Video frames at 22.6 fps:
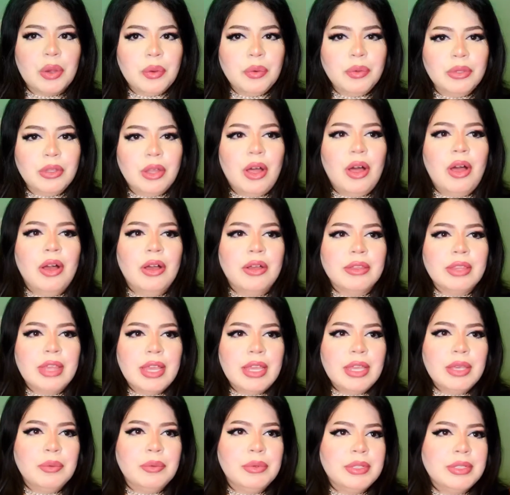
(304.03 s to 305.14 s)
long
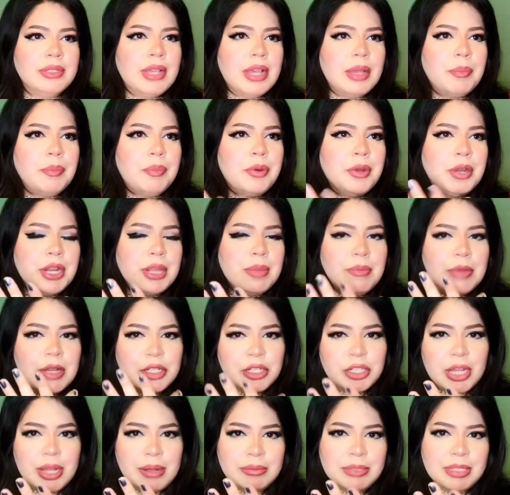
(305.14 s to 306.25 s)
that it was like pretty
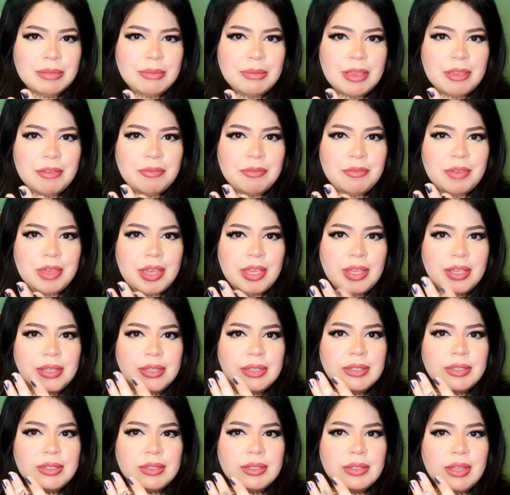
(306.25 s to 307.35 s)
much up to my
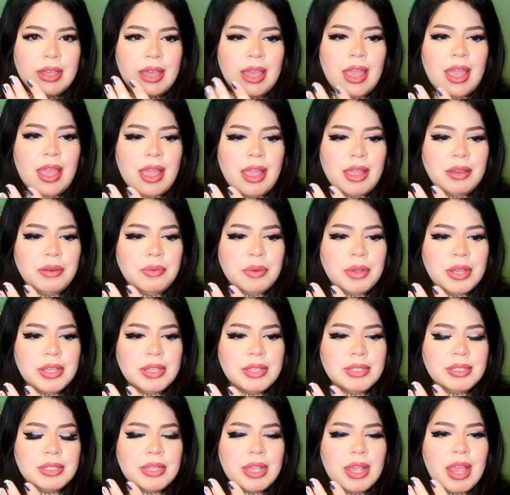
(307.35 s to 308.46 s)
face, the hand
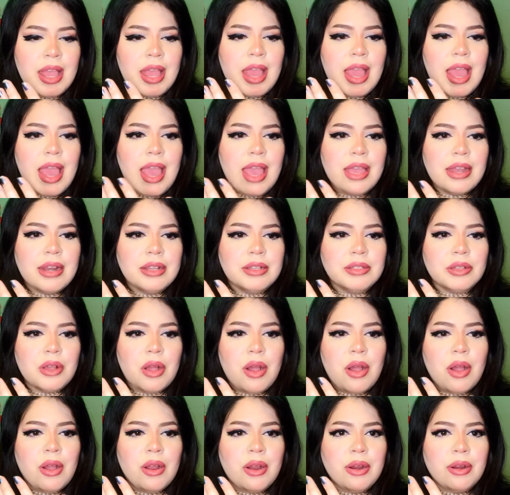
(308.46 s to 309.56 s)
was, and his
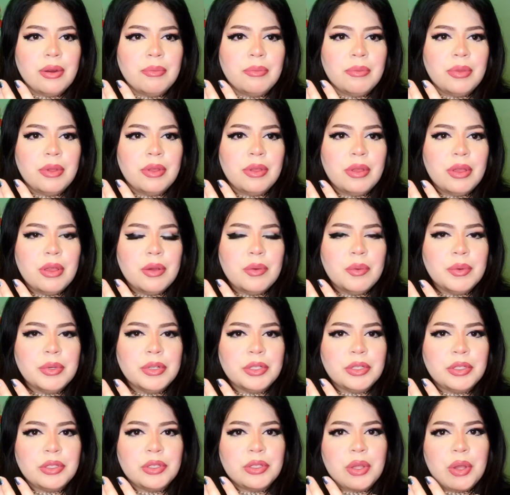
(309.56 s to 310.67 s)
arm was
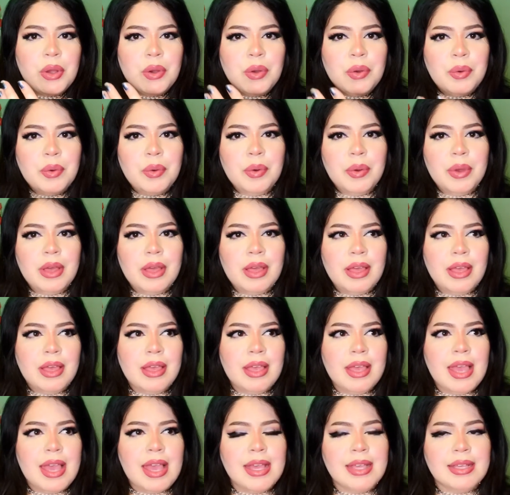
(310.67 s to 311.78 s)
so
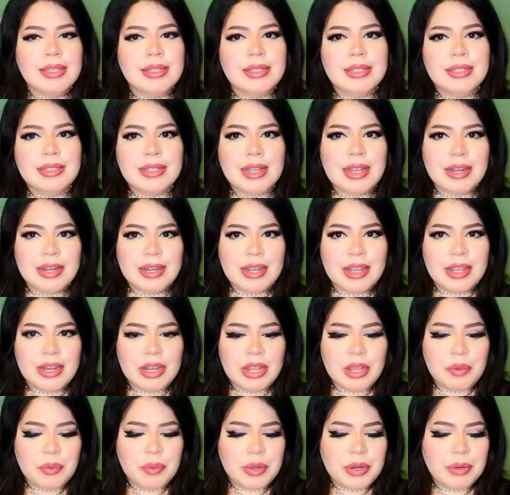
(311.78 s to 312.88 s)
extended,
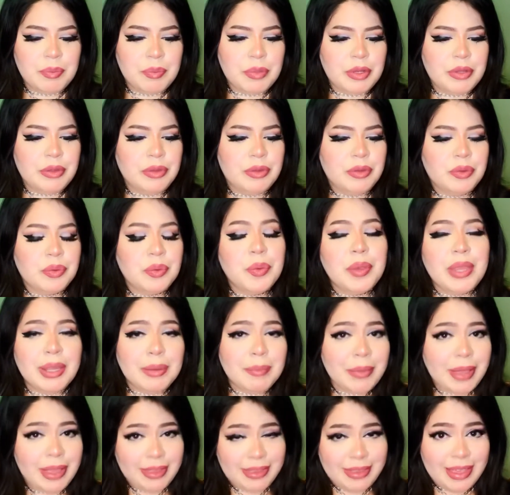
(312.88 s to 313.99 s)
it went between
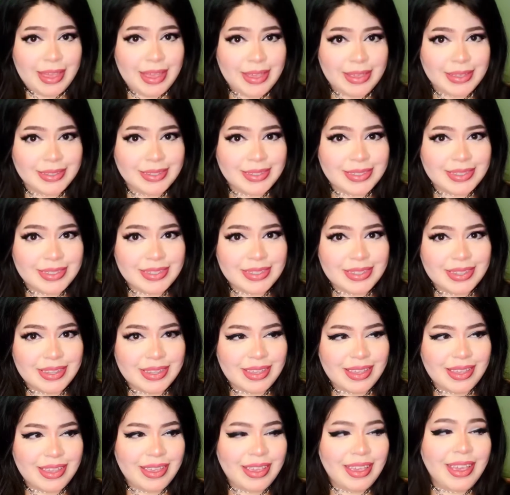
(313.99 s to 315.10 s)
my legs,
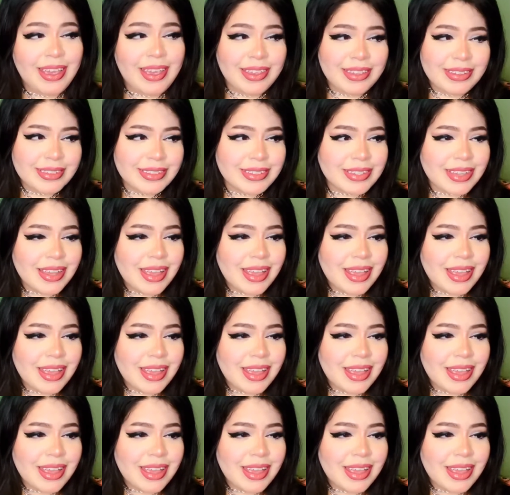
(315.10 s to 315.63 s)
and